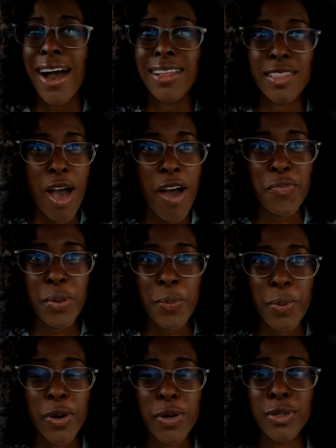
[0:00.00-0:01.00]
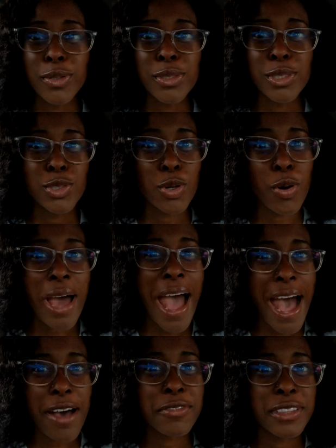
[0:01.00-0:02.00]
a lot of people don't
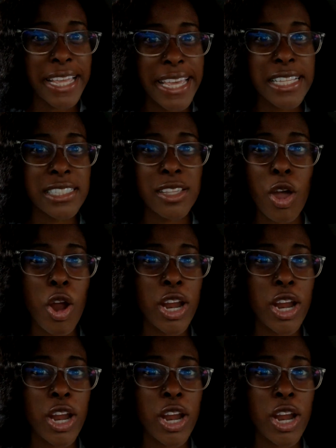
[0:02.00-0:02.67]
have lights